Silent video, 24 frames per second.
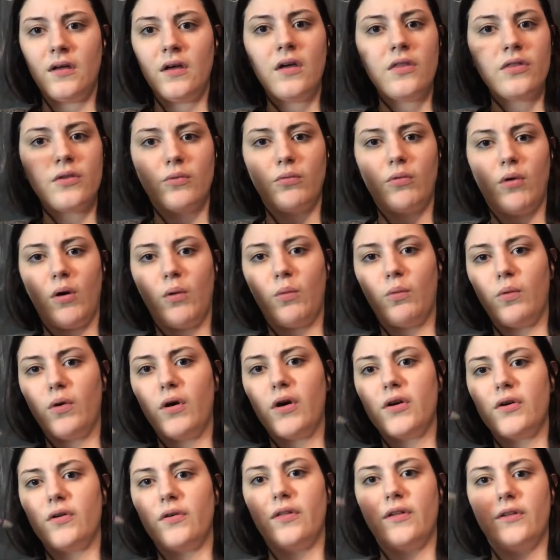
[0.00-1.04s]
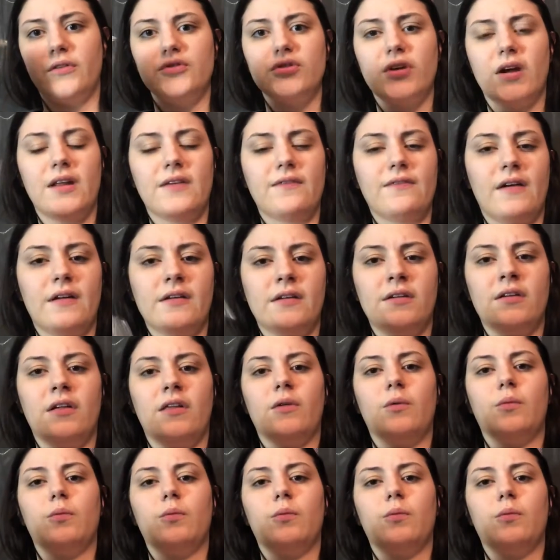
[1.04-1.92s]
the wrong word, or they'll try to find another